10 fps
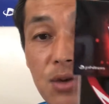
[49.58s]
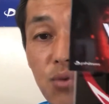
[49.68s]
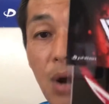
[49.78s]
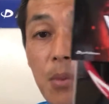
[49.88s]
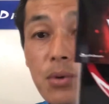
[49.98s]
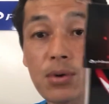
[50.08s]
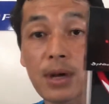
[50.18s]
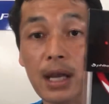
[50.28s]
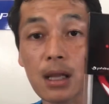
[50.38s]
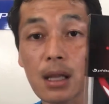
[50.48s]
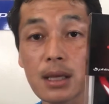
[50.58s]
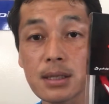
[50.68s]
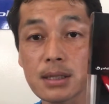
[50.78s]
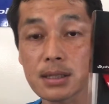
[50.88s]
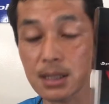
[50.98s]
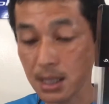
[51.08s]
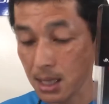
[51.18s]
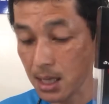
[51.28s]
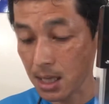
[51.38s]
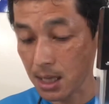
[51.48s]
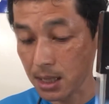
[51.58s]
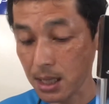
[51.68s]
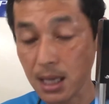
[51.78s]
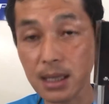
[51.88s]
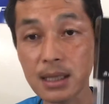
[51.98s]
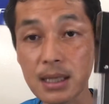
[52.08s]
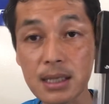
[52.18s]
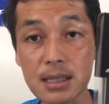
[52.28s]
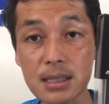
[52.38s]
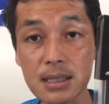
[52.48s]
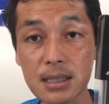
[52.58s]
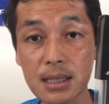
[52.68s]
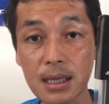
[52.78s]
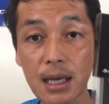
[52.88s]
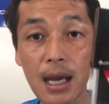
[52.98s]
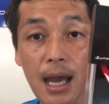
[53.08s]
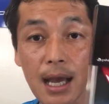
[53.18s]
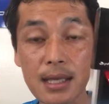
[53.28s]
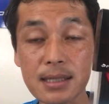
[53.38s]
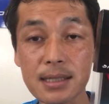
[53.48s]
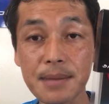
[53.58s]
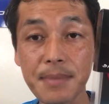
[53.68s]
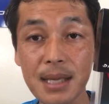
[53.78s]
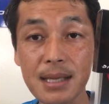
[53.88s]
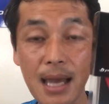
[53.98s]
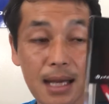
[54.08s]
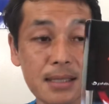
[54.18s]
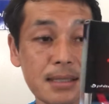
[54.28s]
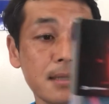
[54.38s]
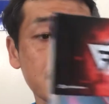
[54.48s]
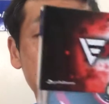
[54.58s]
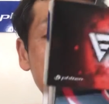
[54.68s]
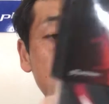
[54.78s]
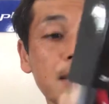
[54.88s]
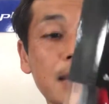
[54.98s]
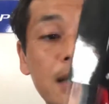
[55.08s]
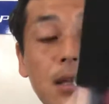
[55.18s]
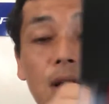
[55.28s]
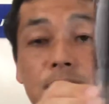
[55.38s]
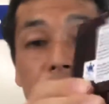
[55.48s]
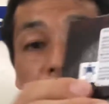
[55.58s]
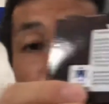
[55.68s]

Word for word: a rubber necklace. And then this has the Metax technology. On the